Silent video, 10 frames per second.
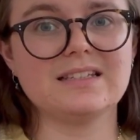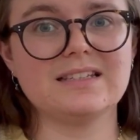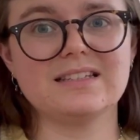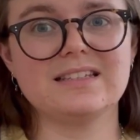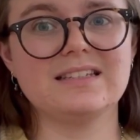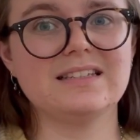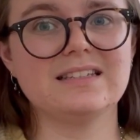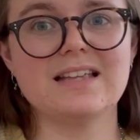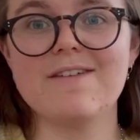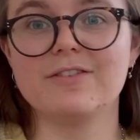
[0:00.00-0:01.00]

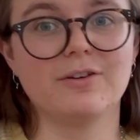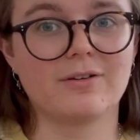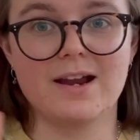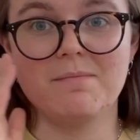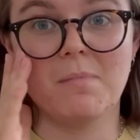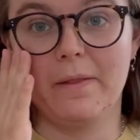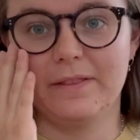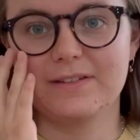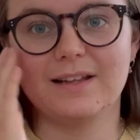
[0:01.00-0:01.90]
7 or 8 months.